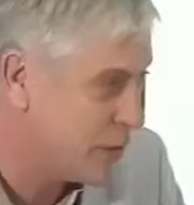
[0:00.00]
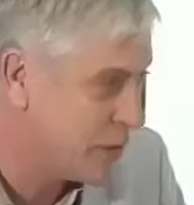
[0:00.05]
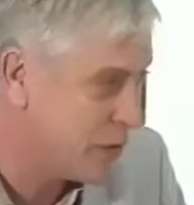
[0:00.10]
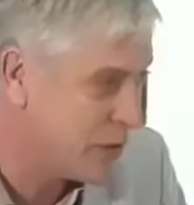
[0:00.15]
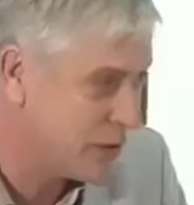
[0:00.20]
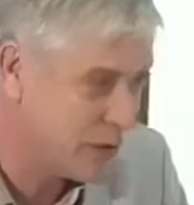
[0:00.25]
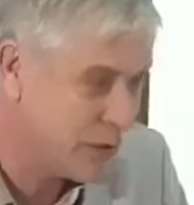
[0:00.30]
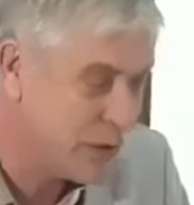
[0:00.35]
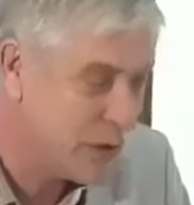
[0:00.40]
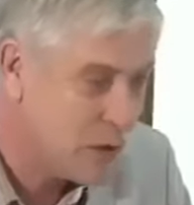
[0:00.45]
views,
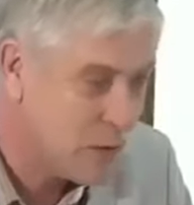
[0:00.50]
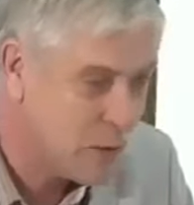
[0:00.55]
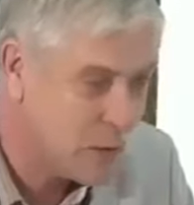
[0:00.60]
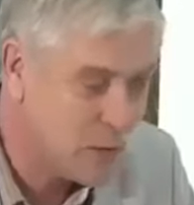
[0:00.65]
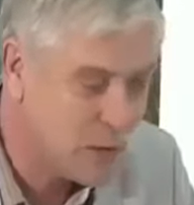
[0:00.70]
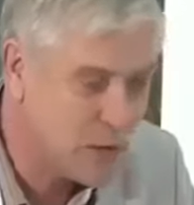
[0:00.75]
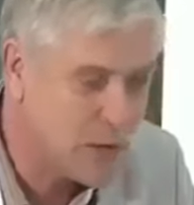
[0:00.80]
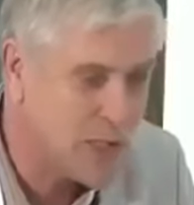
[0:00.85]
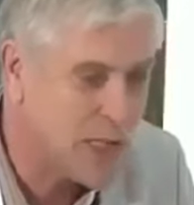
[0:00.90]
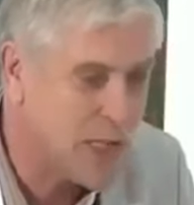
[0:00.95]
and all
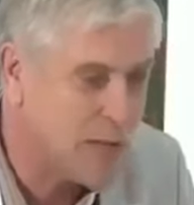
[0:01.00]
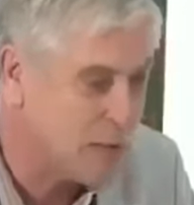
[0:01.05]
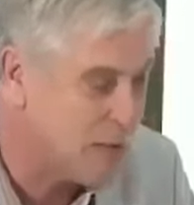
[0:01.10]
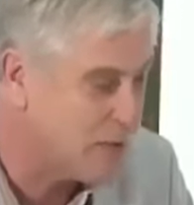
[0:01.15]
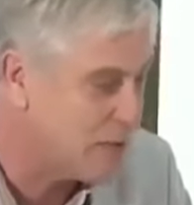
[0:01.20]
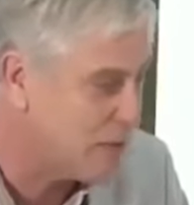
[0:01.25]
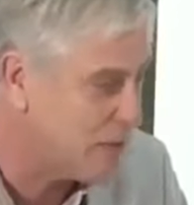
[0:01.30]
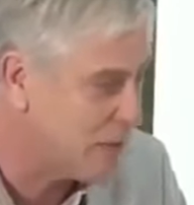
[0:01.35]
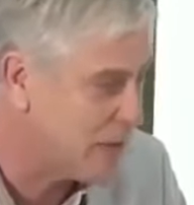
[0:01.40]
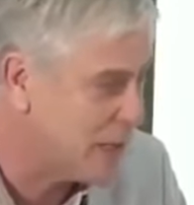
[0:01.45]
the same
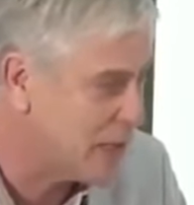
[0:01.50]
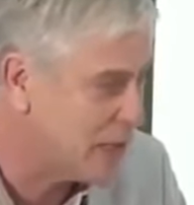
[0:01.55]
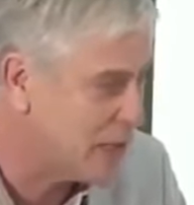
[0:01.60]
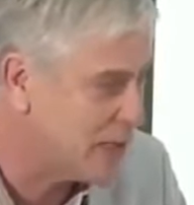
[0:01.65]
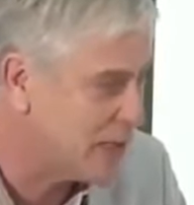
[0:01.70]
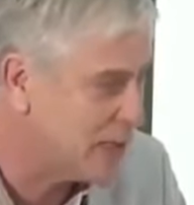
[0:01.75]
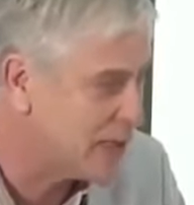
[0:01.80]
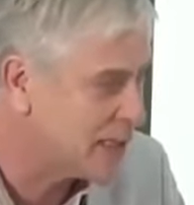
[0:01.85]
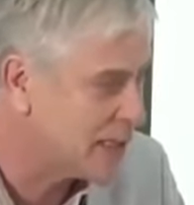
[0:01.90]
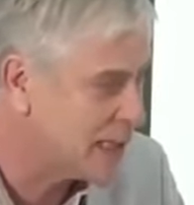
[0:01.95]
information.
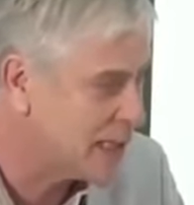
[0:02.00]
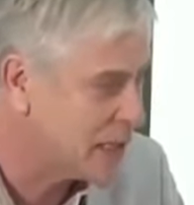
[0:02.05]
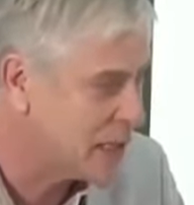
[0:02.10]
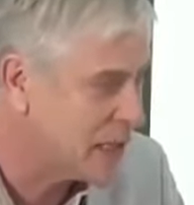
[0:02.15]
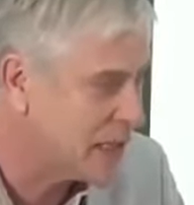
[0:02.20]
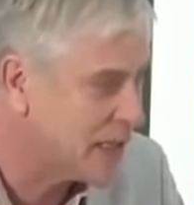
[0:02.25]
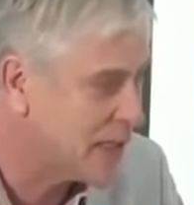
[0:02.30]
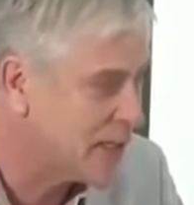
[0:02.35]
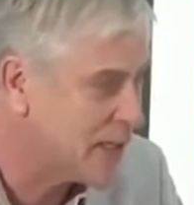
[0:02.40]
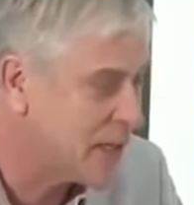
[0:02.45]
It sounds
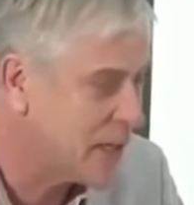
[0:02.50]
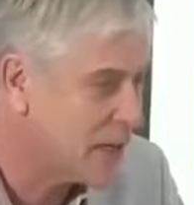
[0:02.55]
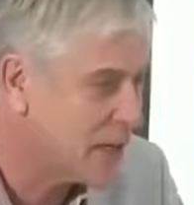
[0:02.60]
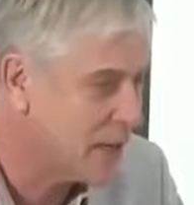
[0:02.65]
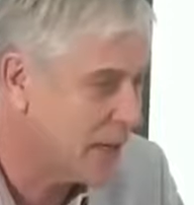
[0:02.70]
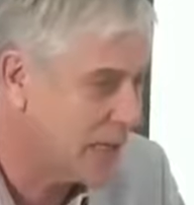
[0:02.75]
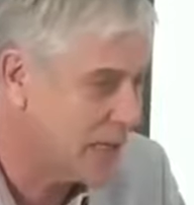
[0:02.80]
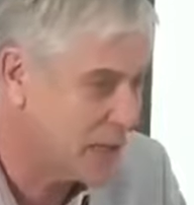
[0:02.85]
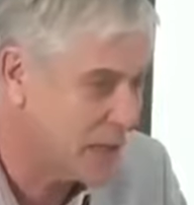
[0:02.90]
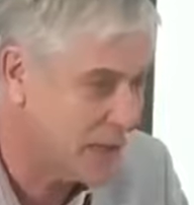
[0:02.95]
like a
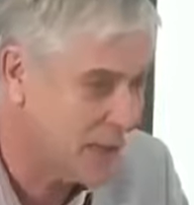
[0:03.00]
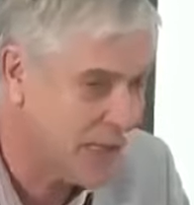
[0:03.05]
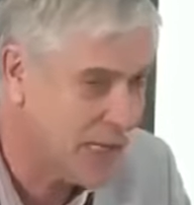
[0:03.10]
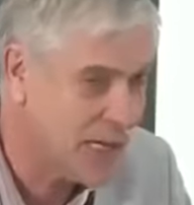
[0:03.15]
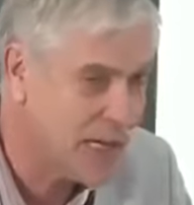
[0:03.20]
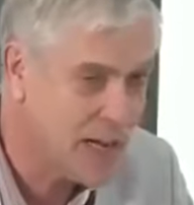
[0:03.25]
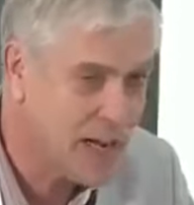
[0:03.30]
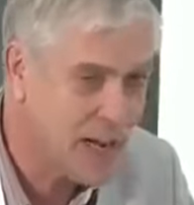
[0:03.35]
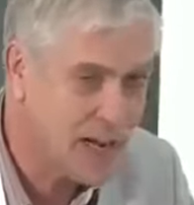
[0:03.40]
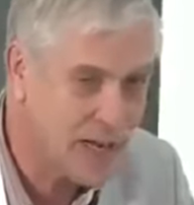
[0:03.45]
nightmare to me.
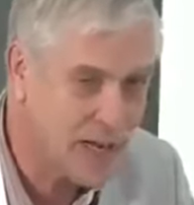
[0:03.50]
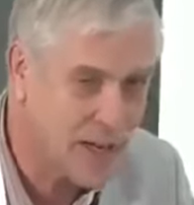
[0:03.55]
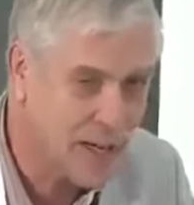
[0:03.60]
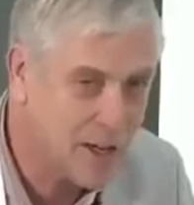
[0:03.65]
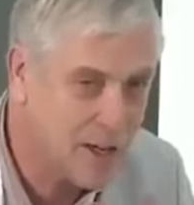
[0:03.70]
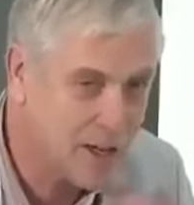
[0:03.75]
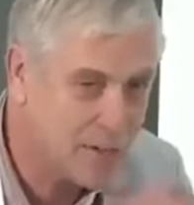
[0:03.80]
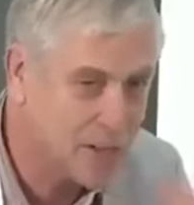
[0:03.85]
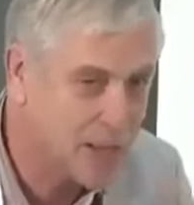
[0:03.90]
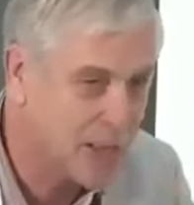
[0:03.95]
You know,
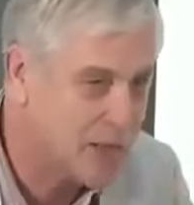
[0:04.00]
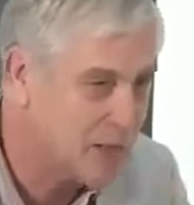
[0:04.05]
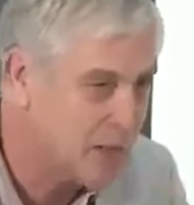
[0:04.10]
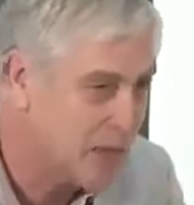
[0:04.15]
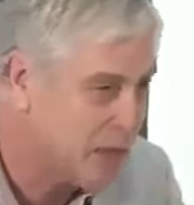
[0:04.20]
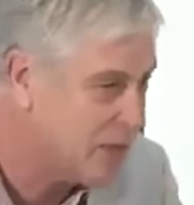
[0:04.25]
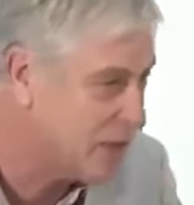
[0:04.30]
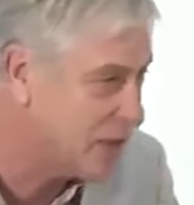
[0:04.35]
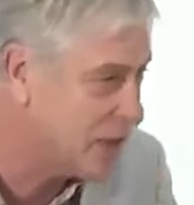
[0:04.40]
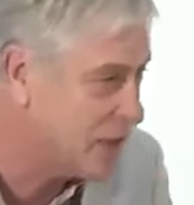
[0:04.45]
I say
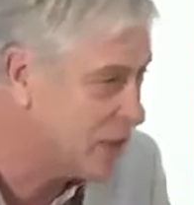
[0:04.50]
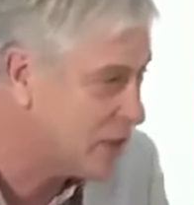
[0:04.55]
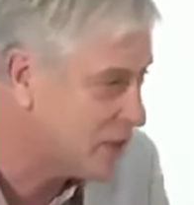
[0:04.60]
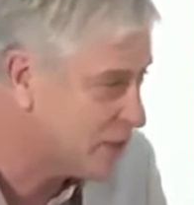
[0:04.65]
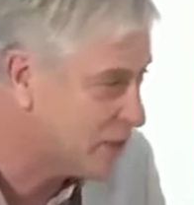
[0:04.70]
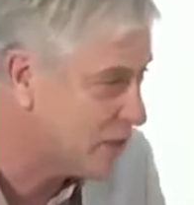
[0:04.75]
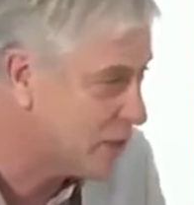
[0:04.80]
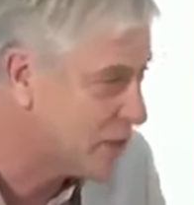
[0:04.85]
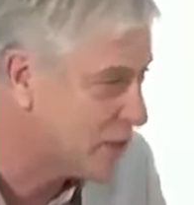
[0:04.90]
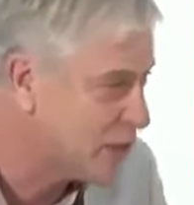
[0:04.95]
vive la
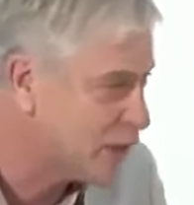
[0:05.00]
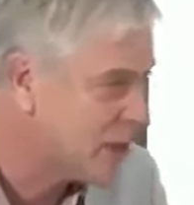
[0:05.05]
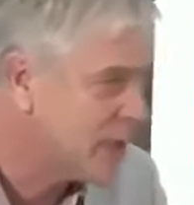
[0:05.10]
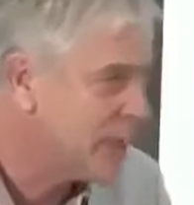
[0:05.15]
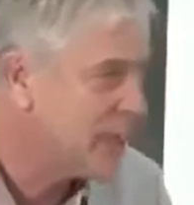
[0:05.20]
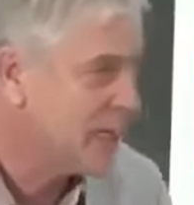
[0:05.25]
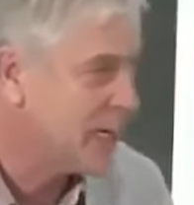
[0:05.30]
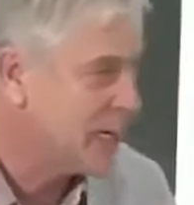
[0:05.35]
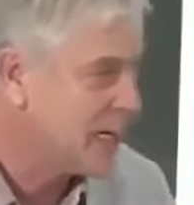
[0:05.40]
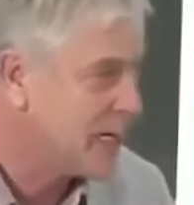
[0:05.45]
différence,
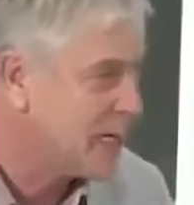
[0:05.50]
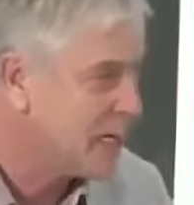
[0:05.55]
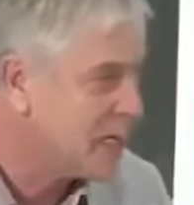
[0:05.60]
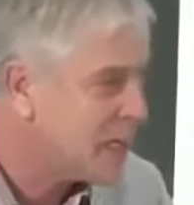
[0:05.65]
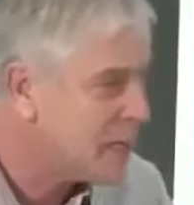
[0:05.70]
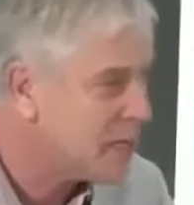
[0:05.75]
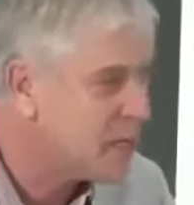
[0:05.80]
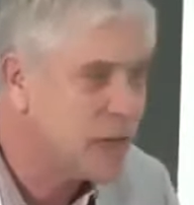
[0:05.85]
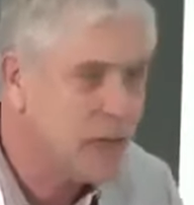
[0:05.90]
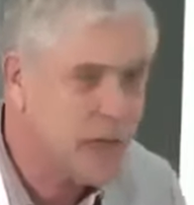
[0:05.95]
and I
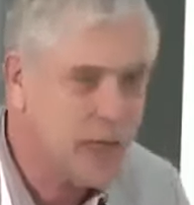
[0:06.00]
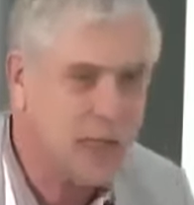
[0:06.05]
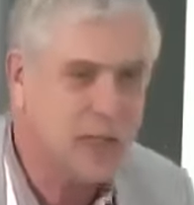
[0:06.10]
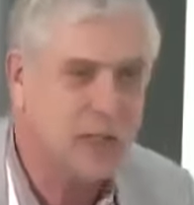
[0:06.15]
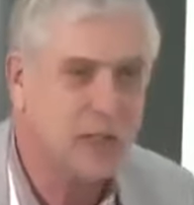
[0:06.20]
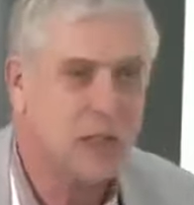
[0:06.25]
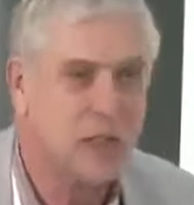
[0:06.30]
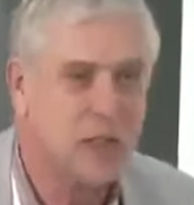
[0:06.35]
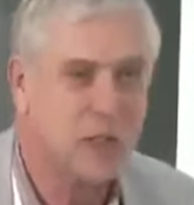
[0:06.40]
love going to